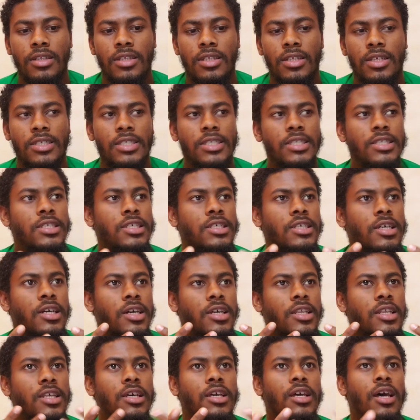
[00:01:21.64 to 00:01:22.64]
they see
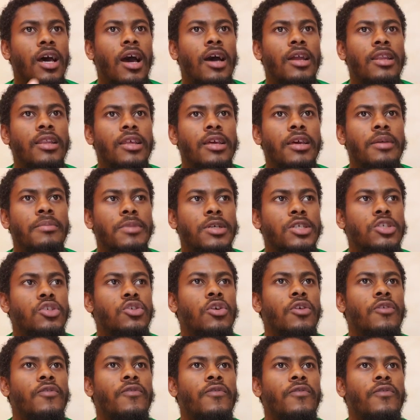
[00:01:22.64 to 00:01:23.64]
an image
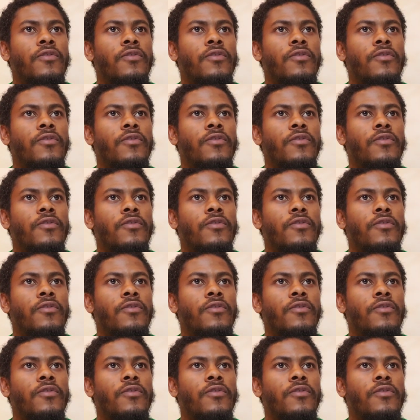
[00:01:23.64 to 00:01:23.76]
of